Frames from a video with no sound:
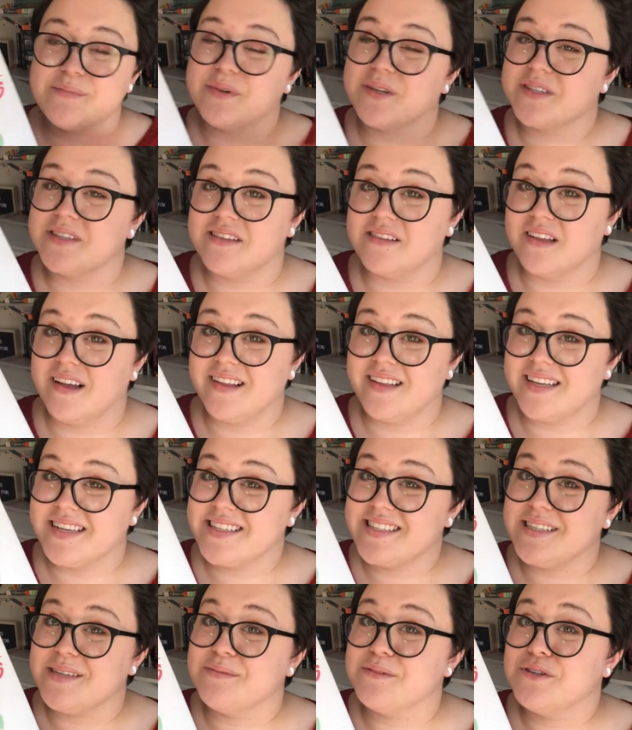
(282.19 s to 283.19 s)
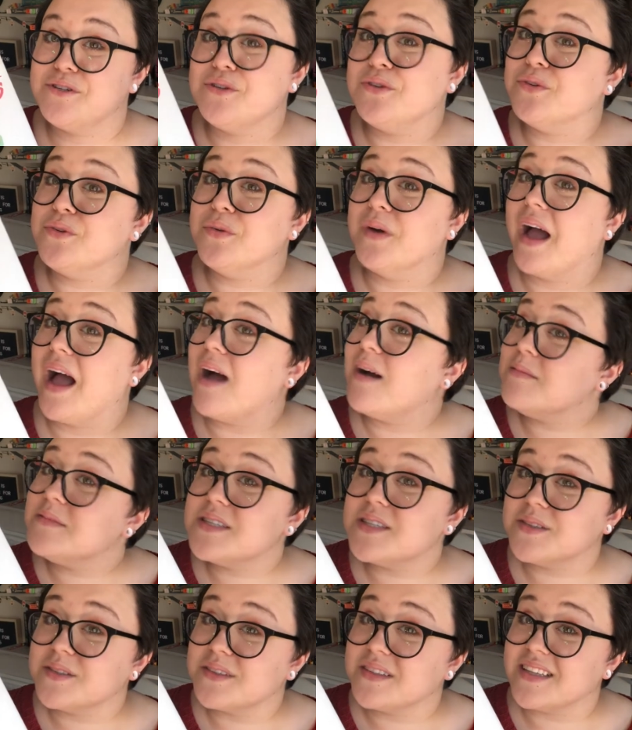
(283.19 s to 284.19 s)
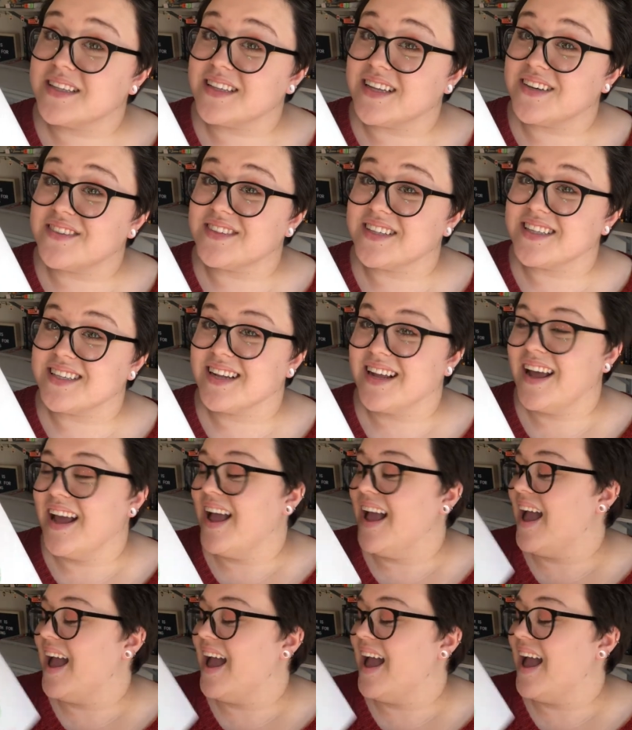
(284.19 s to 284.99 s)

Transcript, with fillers: Books and Lala seemed to absolutely love it.